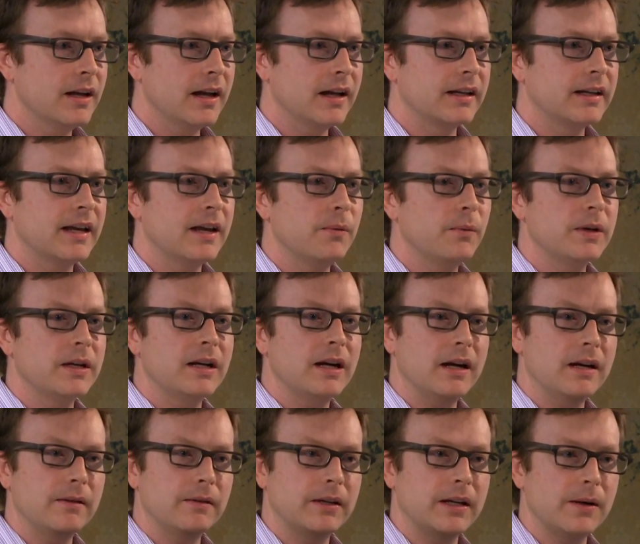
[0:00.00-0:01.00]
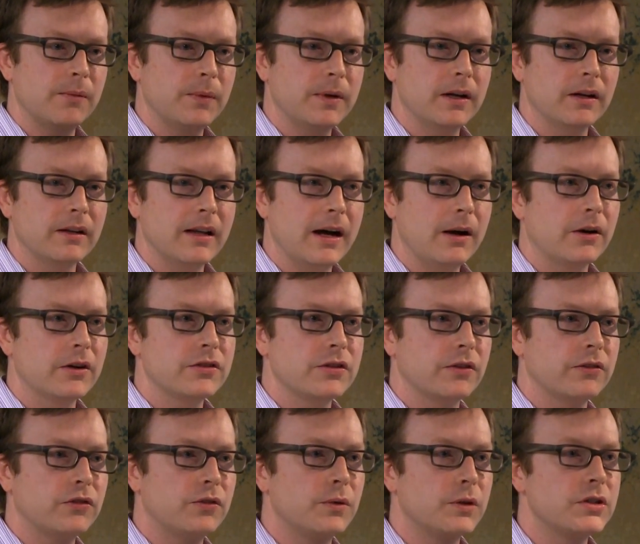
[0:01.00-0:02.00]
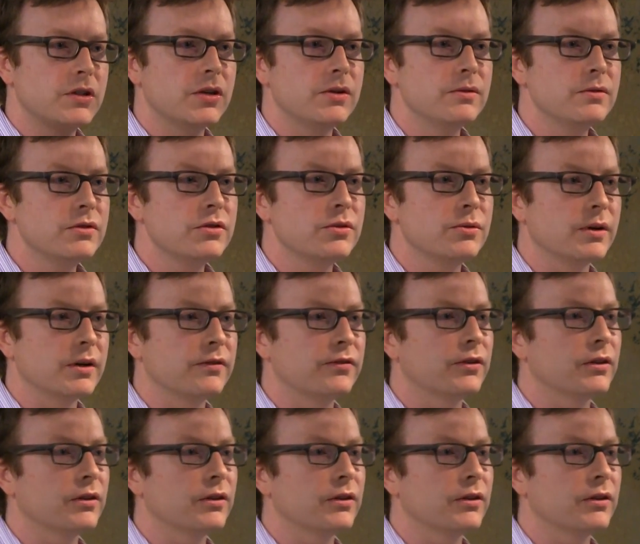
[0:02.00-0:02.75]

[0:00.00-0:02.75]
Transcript: And can we allow ourselves to attune to it?